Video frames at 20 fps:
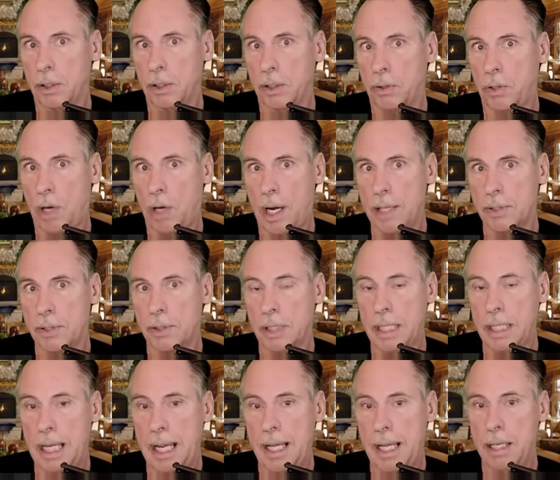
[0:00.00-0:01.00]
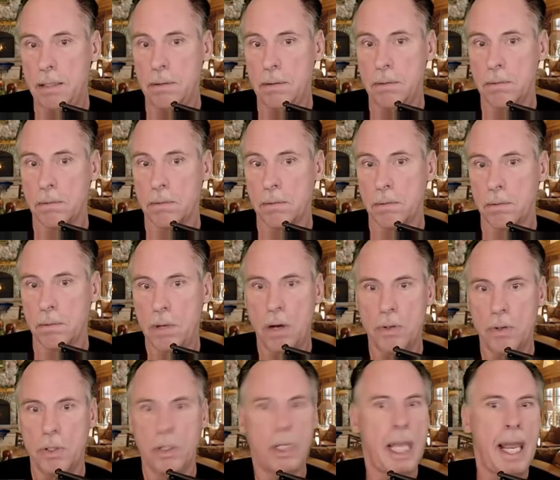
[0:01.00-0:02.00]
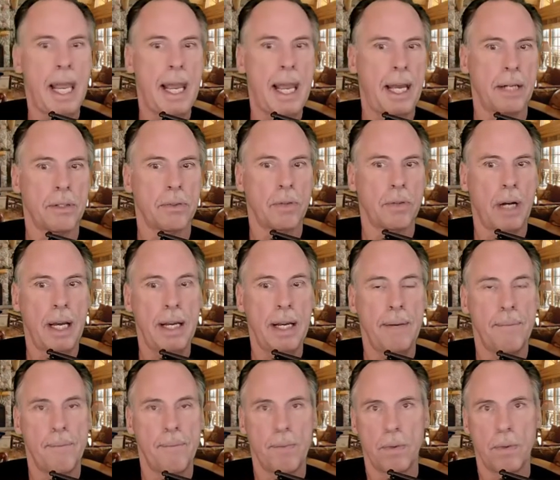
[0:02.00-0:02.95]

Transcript: cross again? No, you can't, right?